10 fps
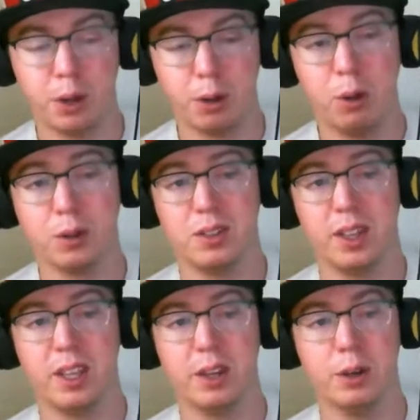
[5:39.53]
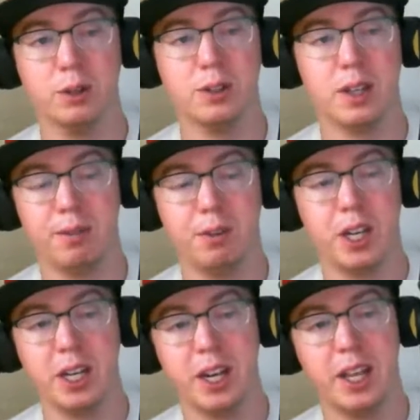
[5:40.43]
whole slate goes if you
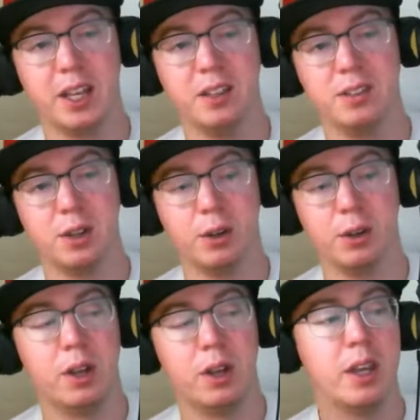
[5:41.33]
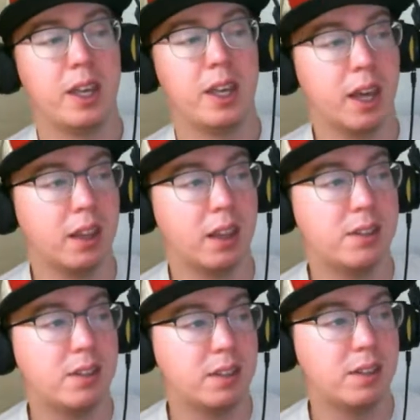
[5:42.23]
need an ace. So yeah,
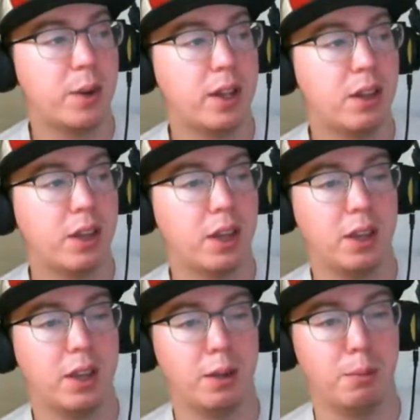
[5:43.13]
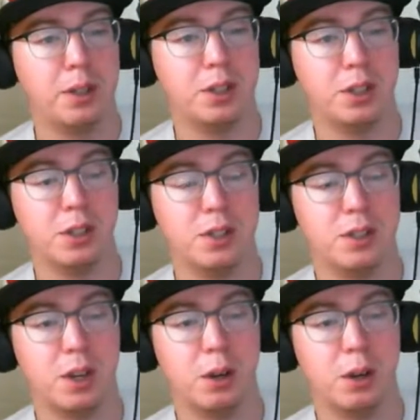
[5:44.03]
let's go ahead and look at pitchers.